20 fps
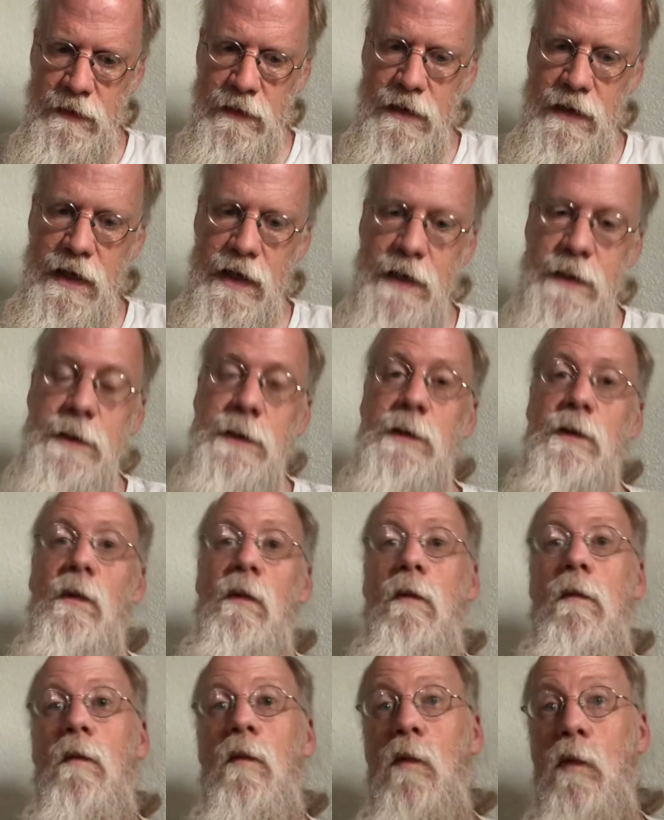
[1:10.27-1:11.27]
Etched
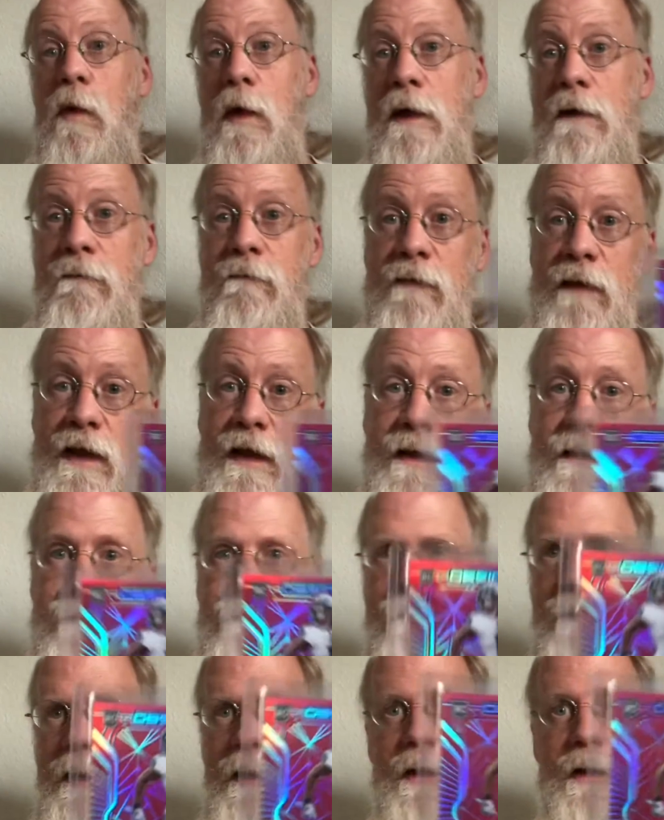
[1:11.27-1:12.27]
red blood,
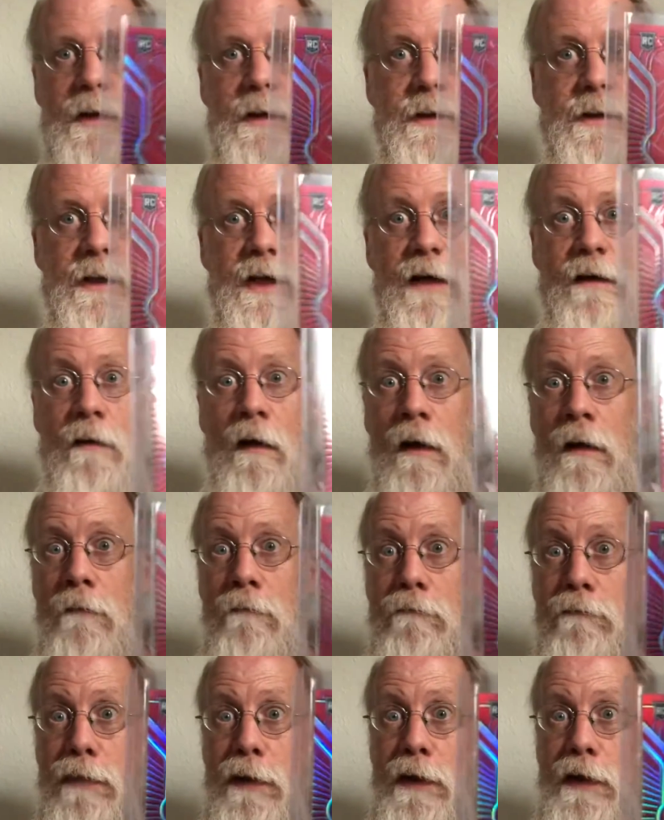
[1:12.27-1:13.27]
or you could say
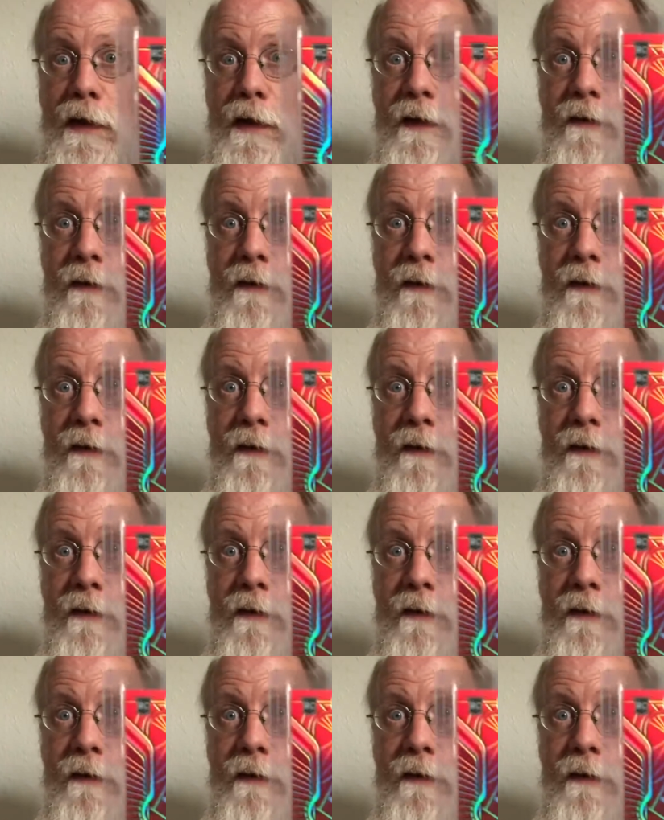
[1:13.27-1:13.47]
blood